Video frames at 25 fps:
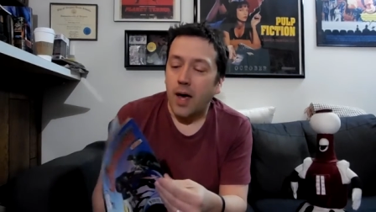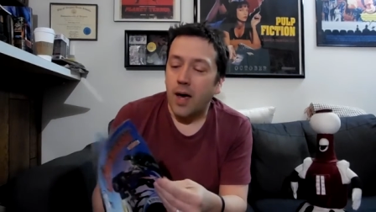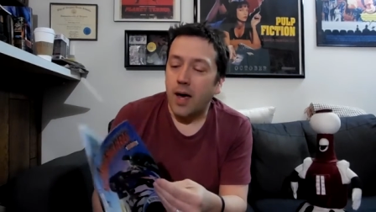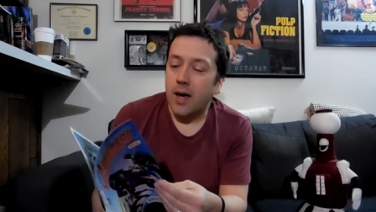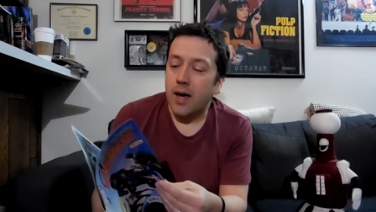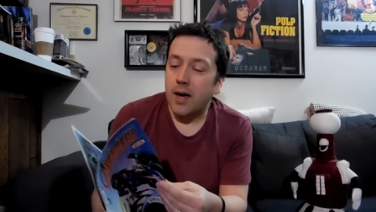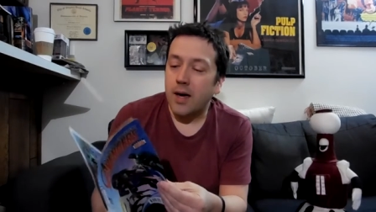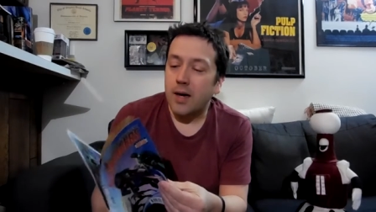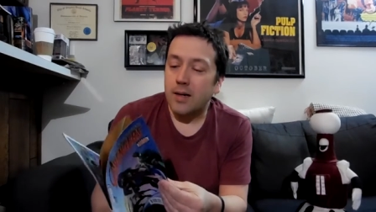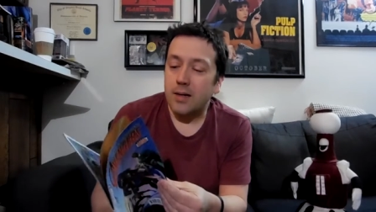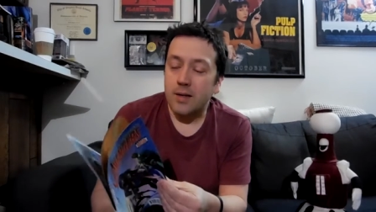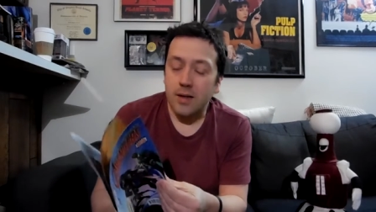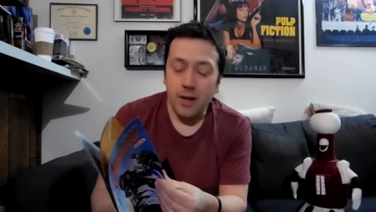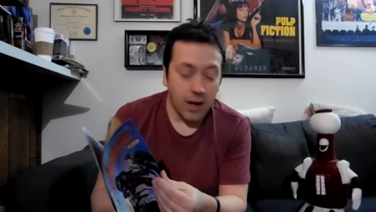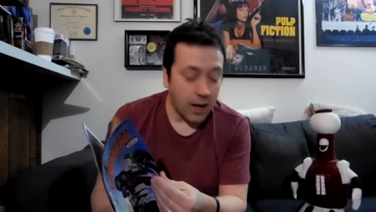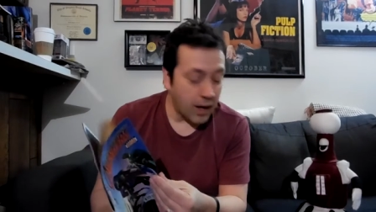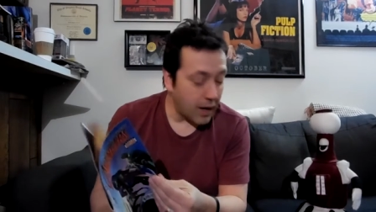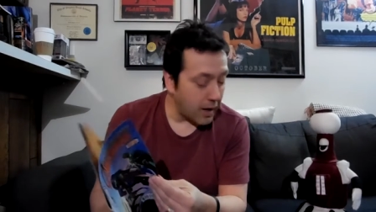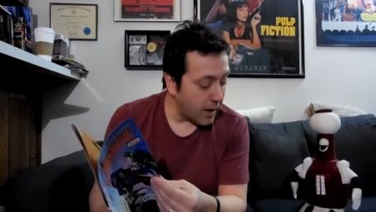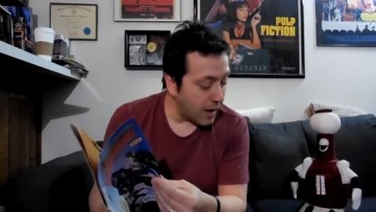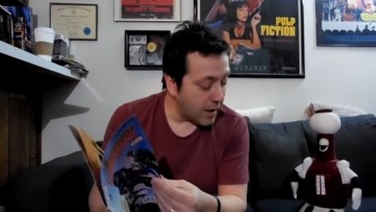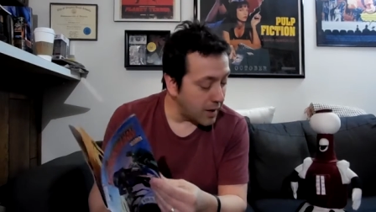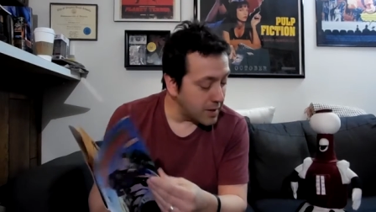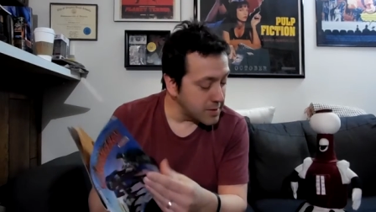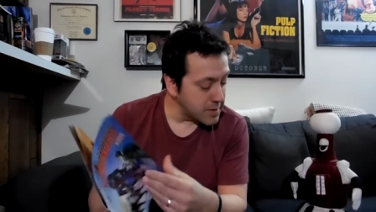and
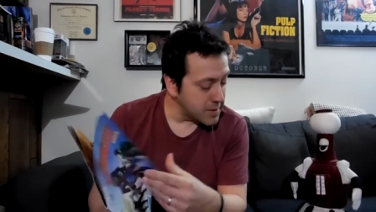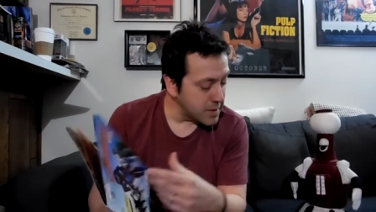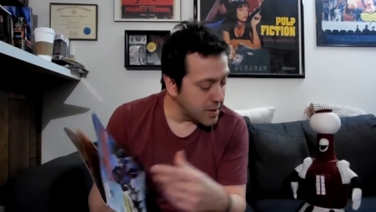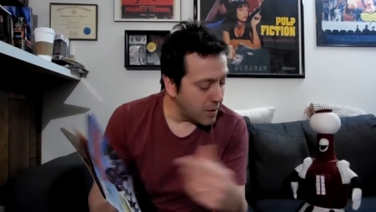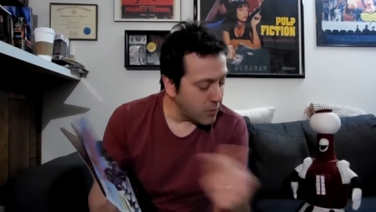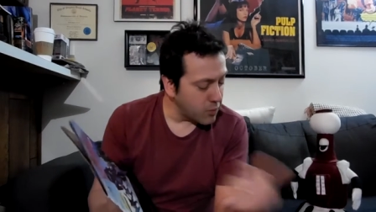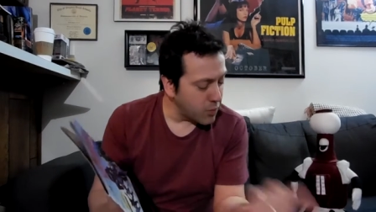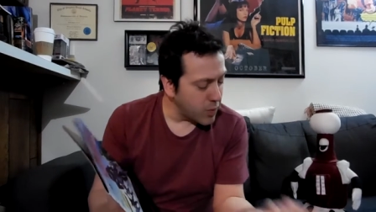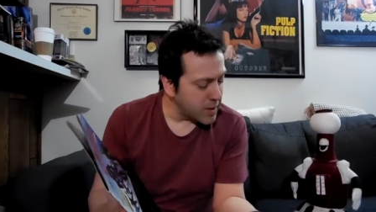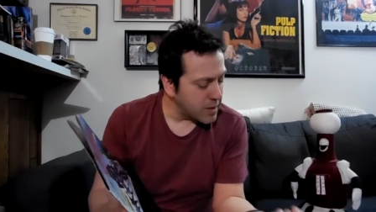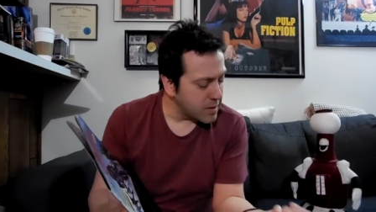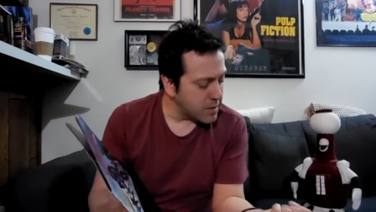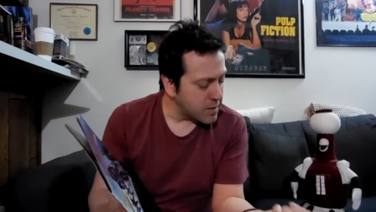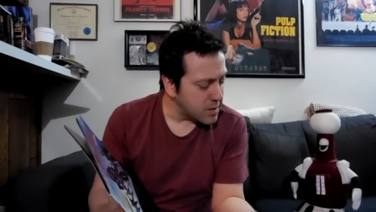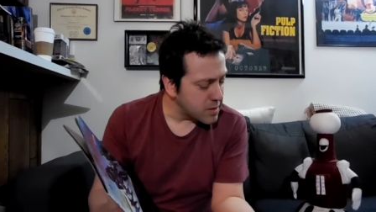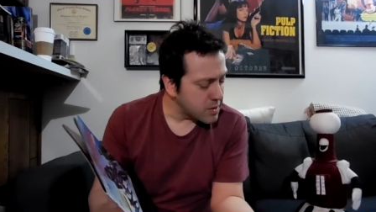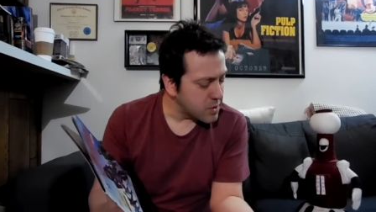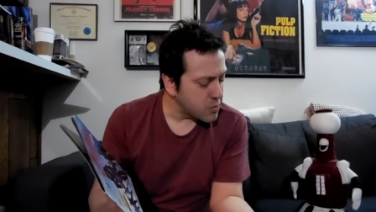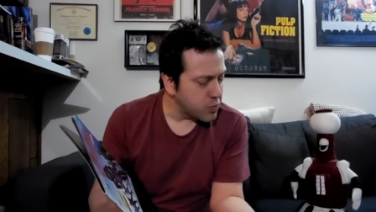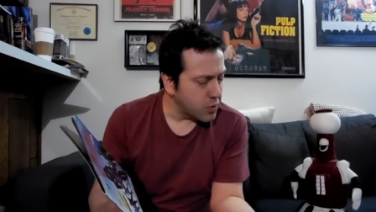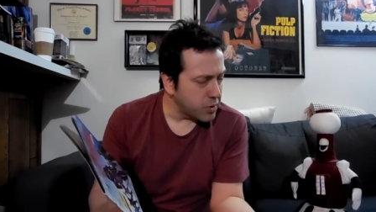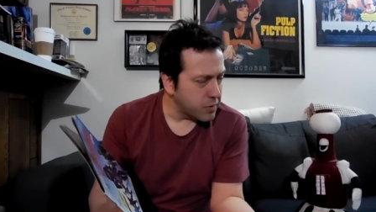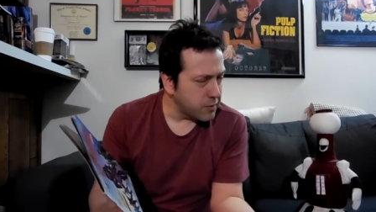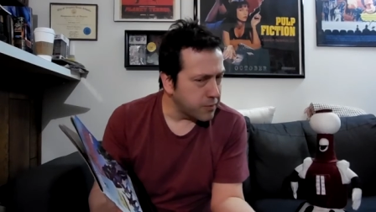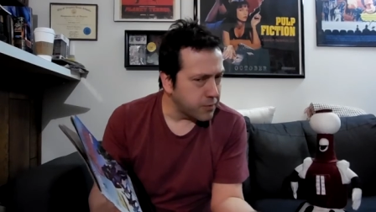let's see, I read
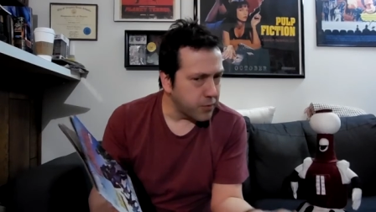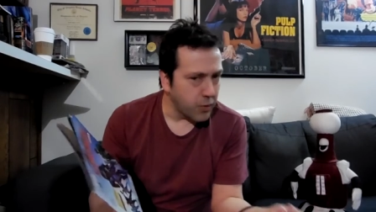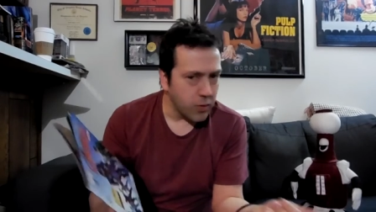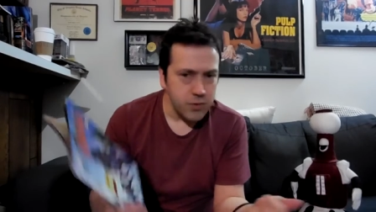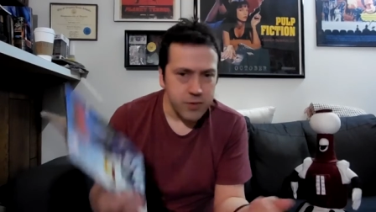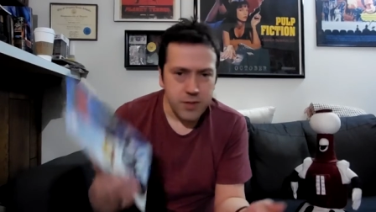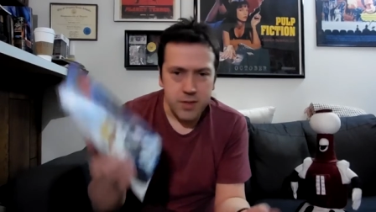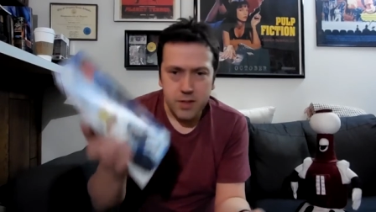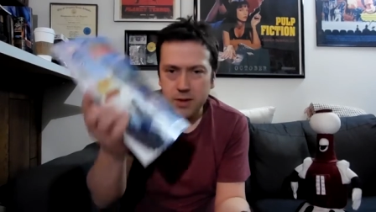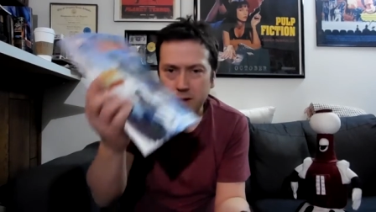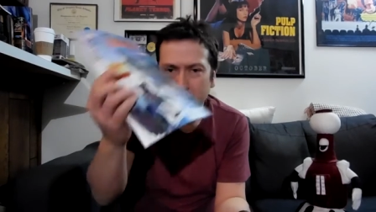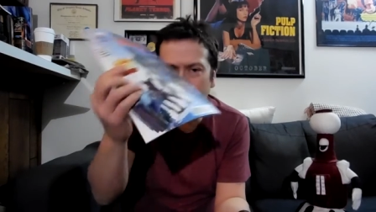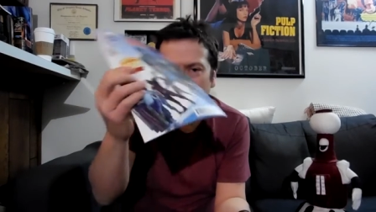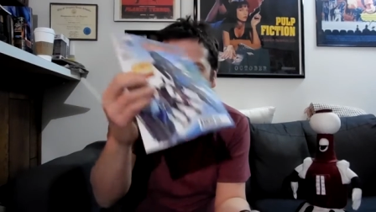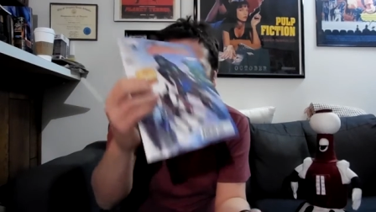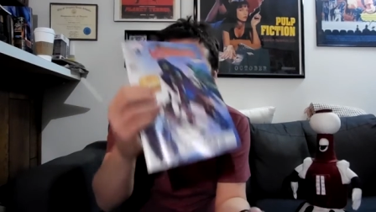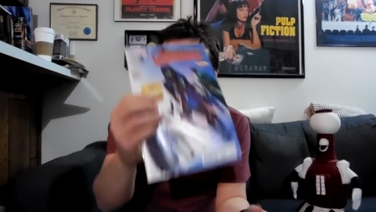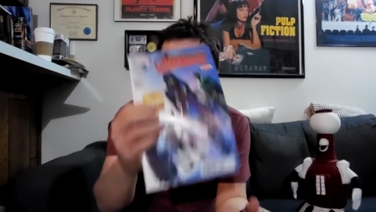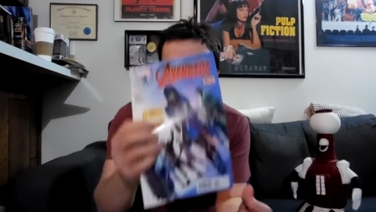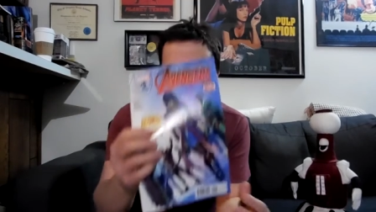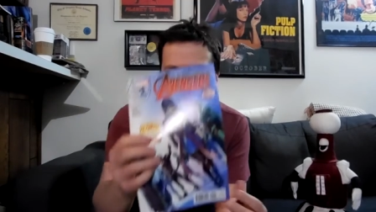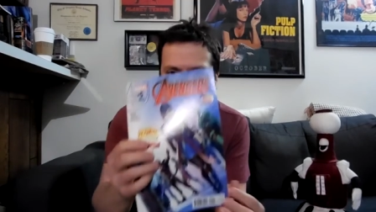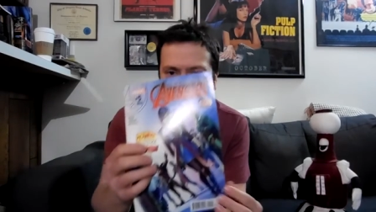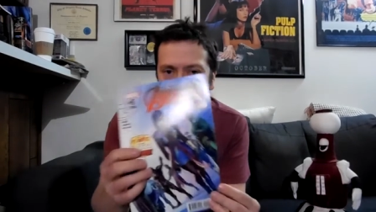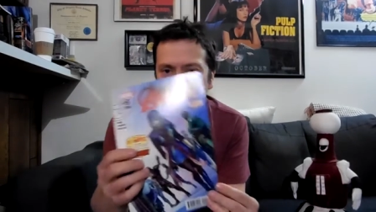this one first, and then I
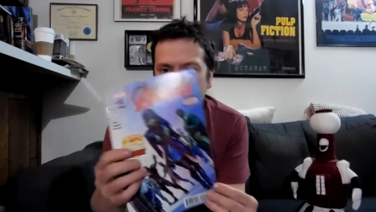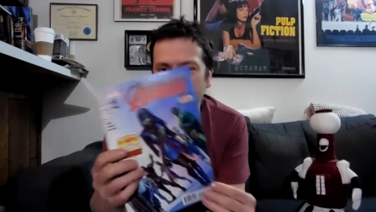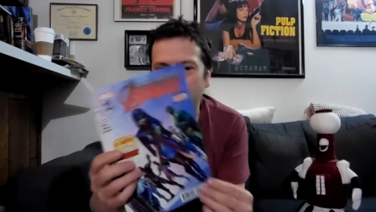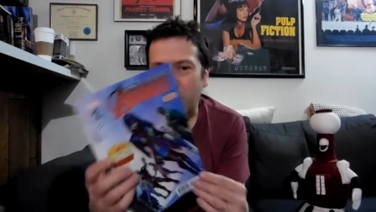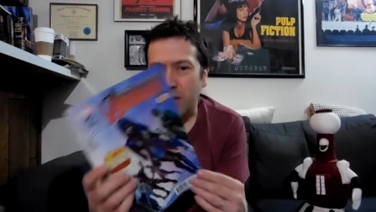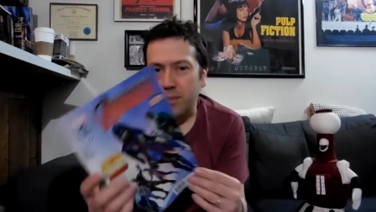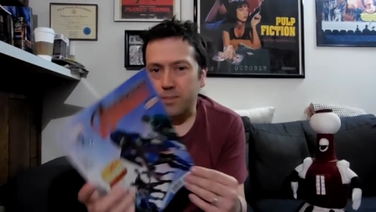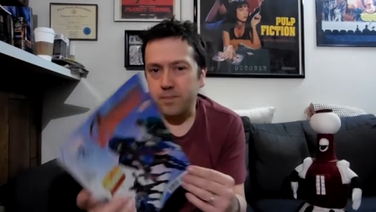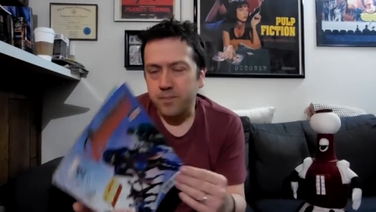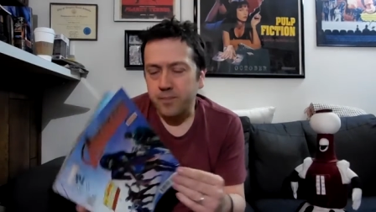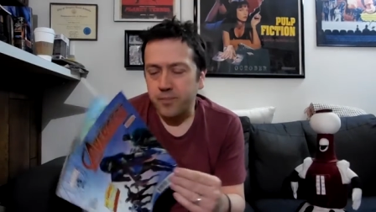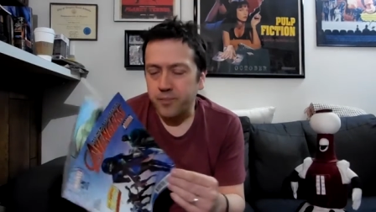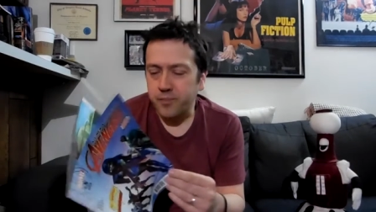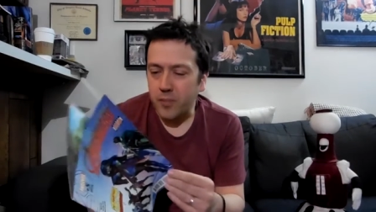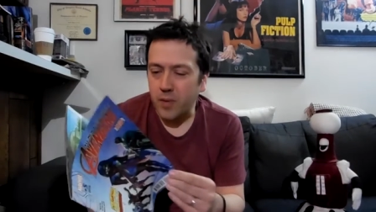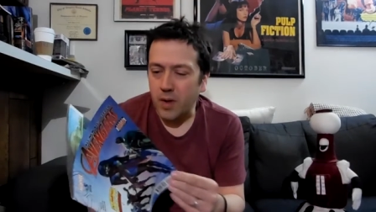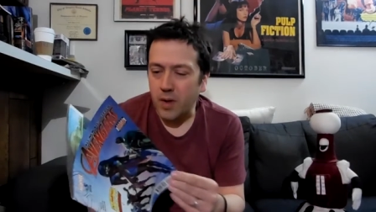read this one,